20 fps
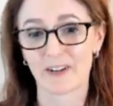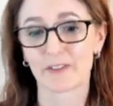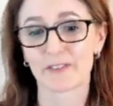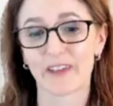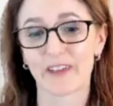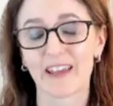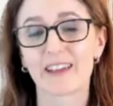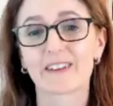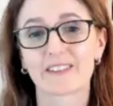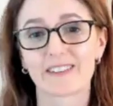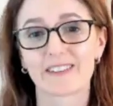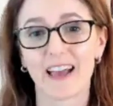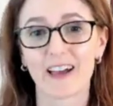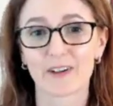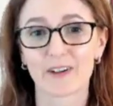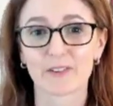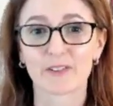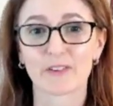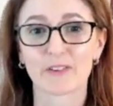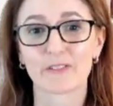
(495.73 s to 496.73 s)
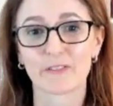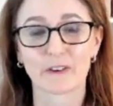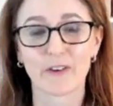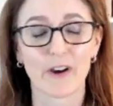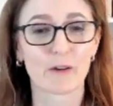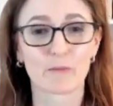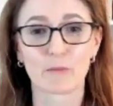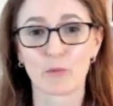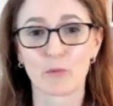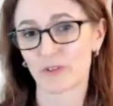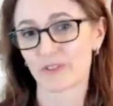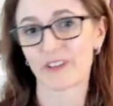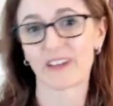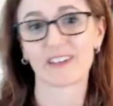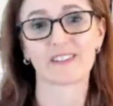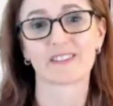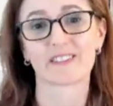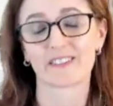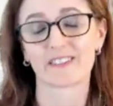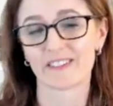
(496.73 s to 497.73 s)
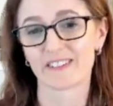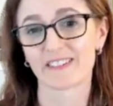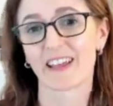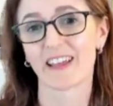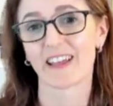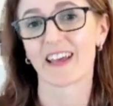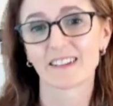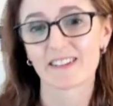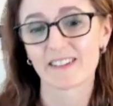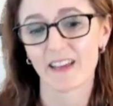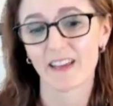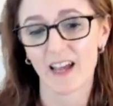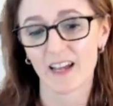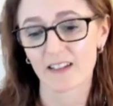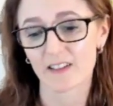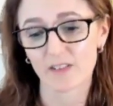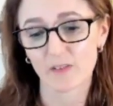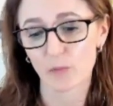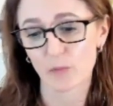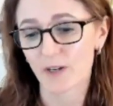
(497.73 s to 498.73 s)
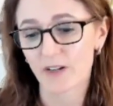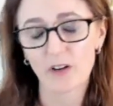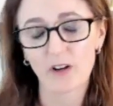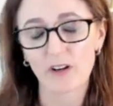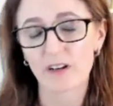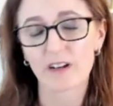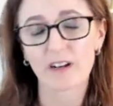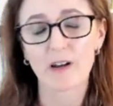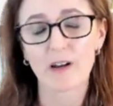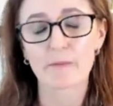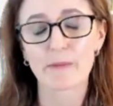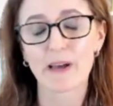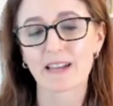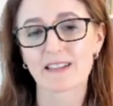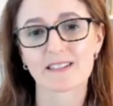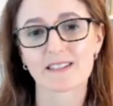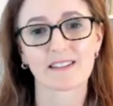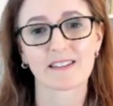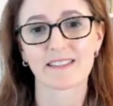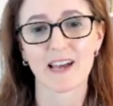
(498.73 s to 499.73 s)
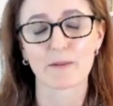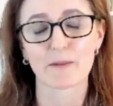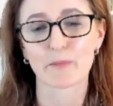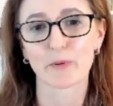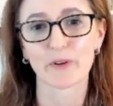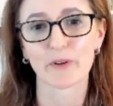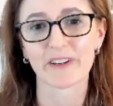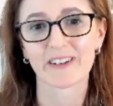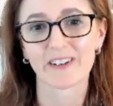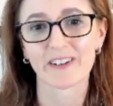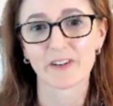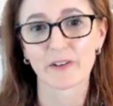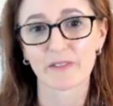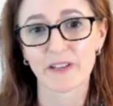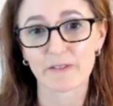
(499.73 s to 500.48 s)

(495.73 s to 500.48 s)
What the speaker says: take us out of our more centered state, and we're not at our best at that point.